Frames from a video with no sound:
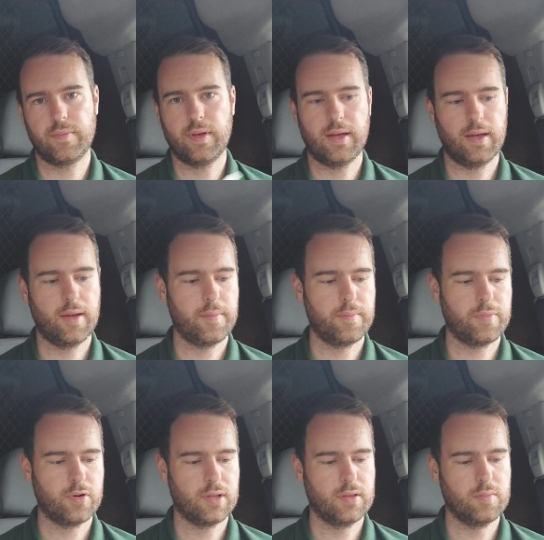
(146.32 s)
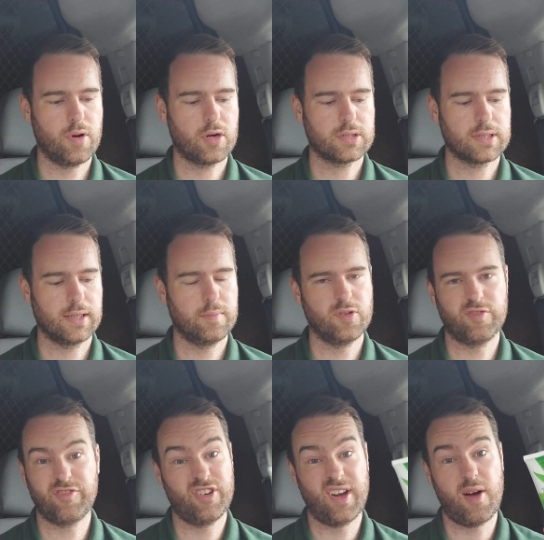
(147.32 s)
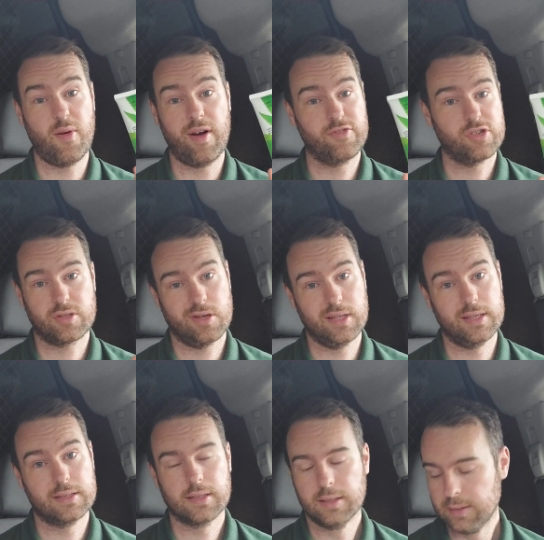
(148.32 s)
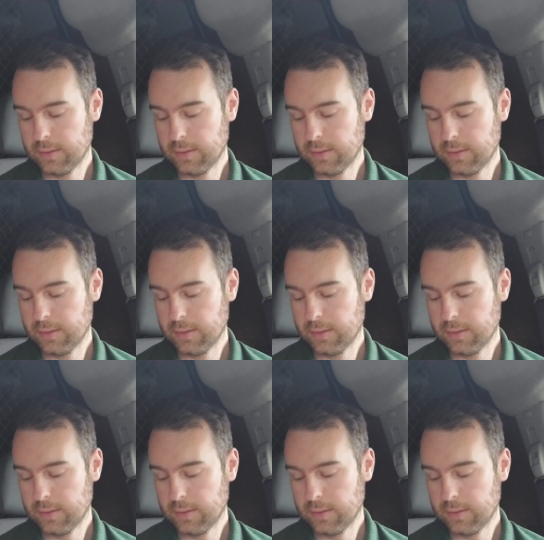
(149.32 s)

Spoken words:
to put in the box here, but for now I've just got this.